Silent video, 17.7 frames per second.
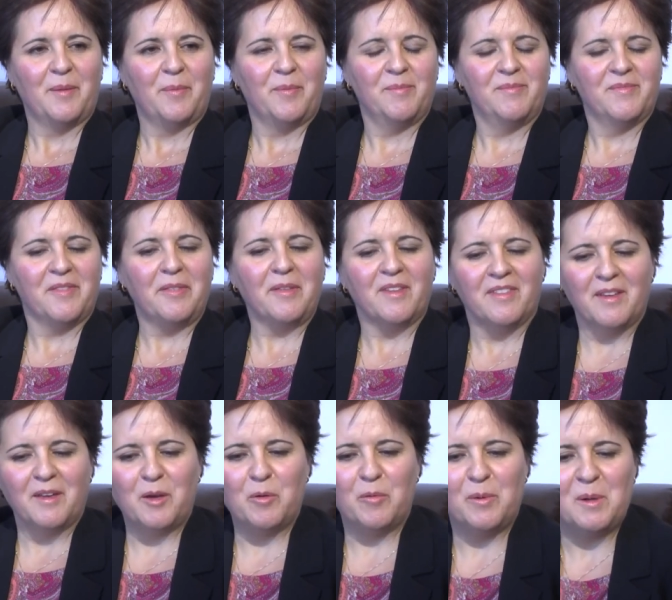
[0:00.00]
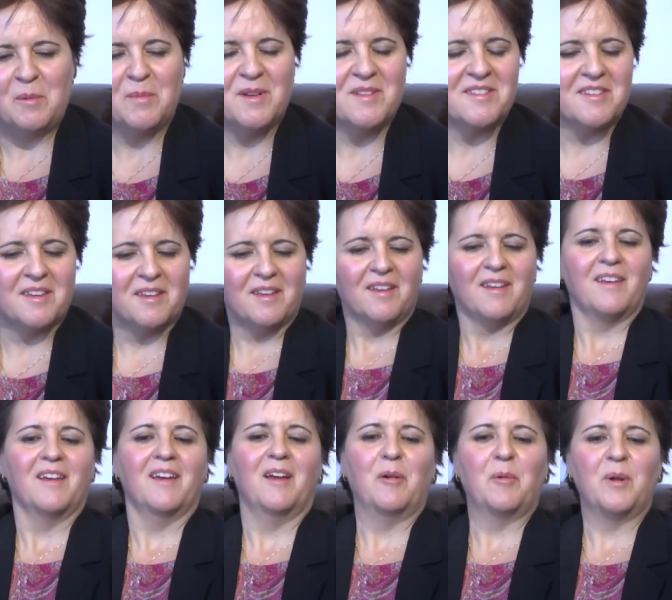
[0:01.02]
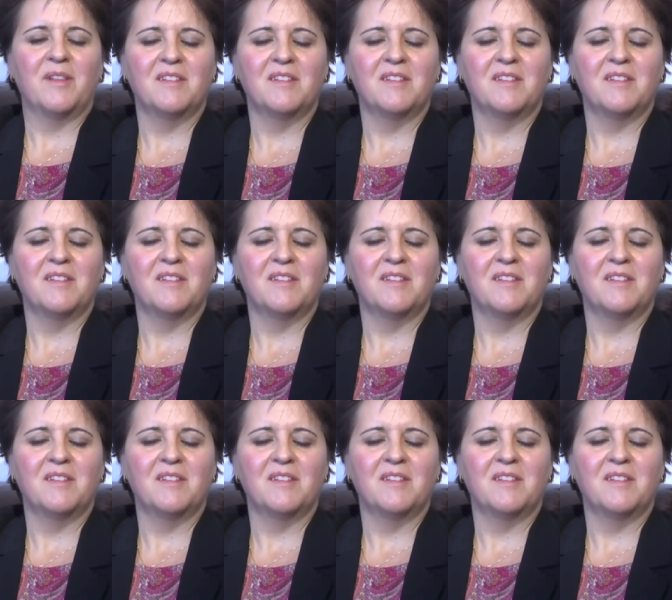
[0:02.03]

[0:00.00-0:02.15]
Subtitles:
Thank you very much, Harry.